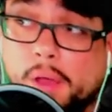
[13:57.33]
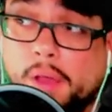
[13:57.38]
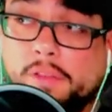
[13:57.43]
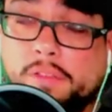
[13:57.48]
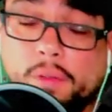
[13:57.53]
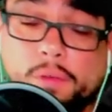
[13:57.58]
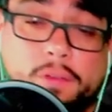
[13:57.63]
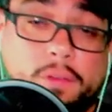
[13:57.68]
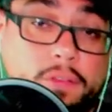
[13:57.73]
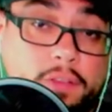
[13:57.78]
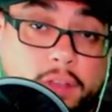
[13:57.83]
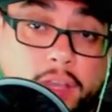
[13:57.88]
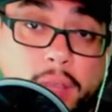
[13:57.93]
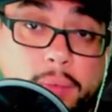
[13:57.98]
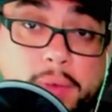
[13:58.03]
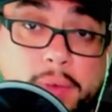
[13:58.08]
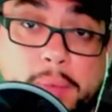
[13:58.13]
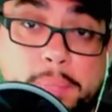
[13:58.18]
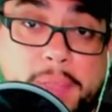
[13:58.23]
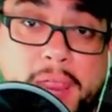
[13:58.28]
Social
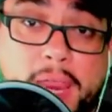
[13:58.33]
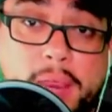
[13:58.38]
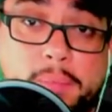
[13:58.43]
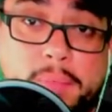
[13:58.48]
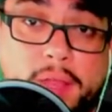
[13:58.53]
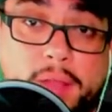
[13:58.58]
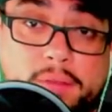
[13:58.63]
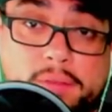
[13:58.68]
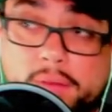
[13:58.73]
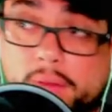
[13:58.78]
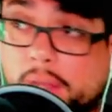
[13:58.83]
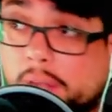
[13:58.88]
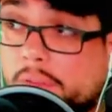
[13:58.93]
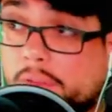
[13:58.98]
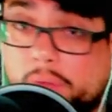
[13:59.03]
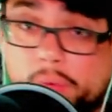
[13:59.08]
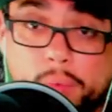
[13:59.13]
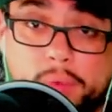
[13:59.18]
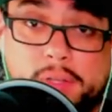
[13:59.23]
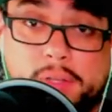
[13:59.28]
Security payments is
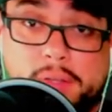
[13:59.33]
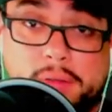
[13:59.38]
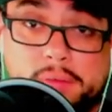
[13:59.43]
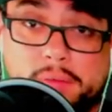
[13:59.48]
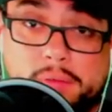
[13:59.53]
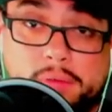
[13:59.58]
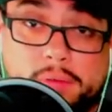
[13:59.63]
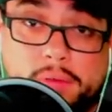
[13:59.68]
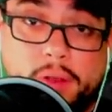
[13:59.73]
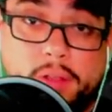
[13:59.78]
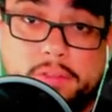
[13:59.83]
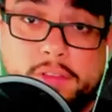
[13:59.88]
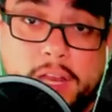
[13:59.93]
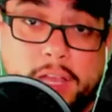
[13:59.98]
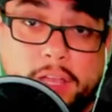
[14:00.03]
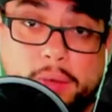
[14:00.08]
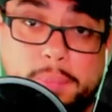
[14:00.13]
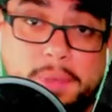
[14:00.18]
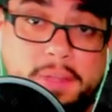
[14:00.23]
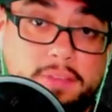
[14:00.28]
going, you know, it's not
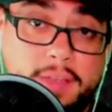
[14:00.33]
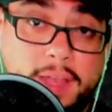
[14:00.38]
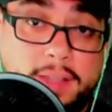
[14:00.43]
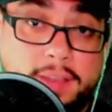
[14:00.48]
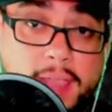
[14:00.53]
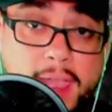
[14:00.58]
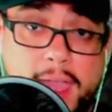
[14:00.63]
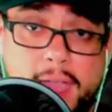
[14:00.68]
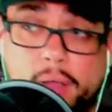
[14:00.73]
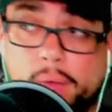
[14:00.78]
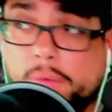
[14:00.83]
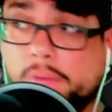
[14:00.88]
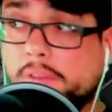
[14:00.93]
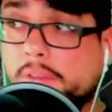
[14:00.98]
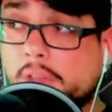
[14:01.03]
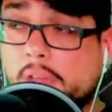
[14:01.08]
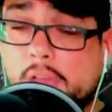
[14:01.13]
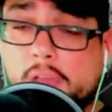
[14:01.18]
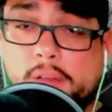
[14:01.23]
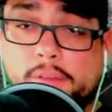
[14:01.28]
going to be sent out.